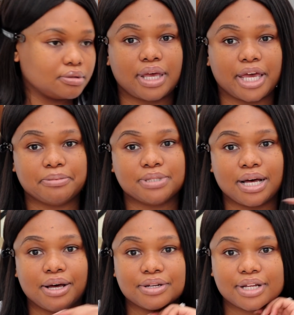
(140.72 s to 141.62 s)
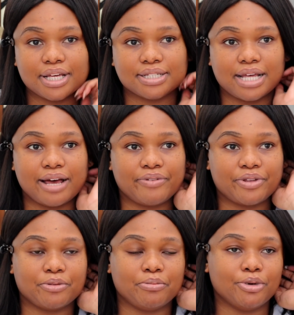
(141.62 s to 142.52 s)
Cape Town is
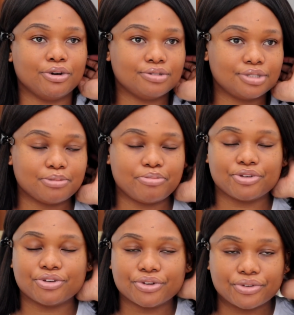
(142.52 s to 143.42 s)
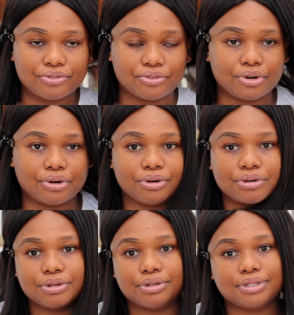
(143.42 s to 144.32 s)
having the most
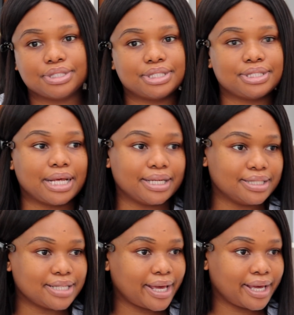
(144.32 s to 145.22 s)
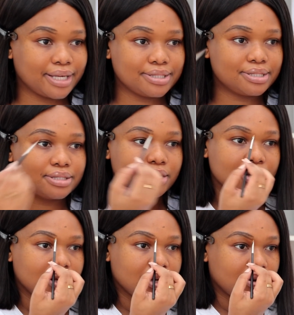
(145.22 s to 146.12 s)
beautiful sunny days.
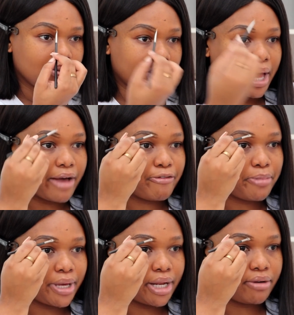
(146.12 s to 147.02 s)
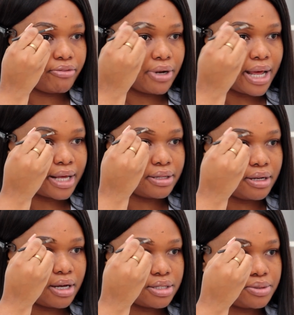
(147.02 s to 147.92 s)
We have been for like the
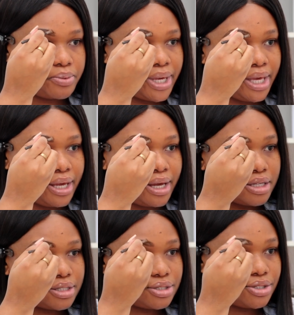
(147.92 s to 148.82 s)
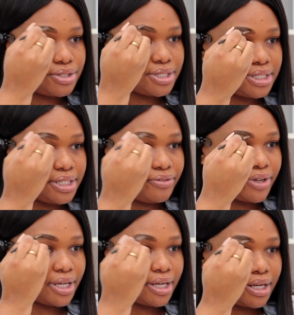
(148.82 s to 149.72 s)
last week. It's so
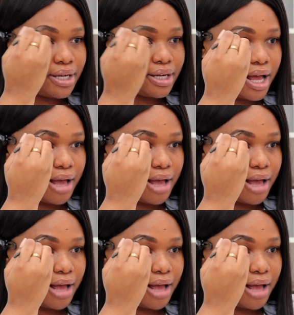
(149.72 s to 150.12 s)
deceiving.